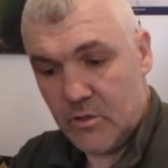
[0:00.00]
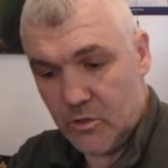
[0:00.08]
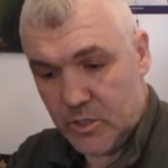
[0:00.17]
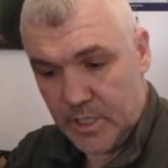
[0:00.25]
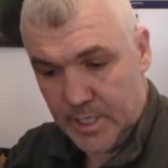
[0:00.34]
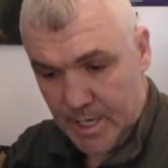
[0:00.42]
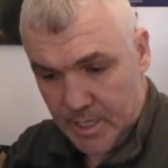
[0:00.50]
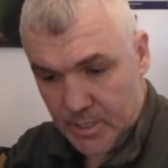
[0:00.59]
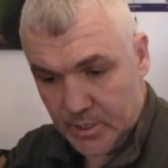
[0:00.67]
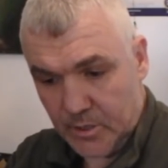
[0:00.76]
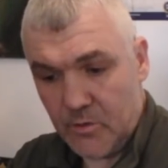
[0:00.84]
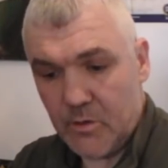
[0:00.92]
just in
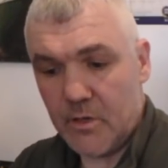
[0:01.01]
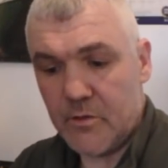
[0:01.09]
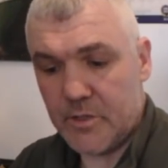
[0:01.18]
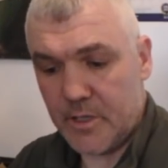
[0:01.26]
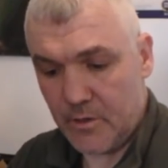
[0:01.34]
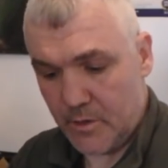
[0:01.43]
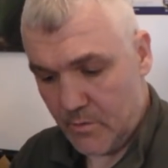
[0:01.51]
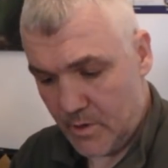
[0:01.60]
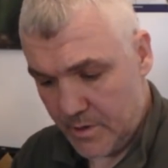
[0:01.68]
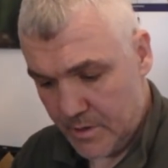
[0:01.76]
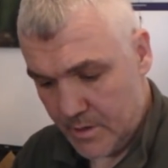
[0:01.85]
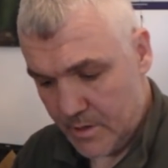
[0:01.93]
case I do lose the other
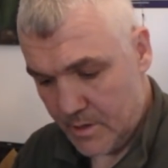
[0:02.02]
one.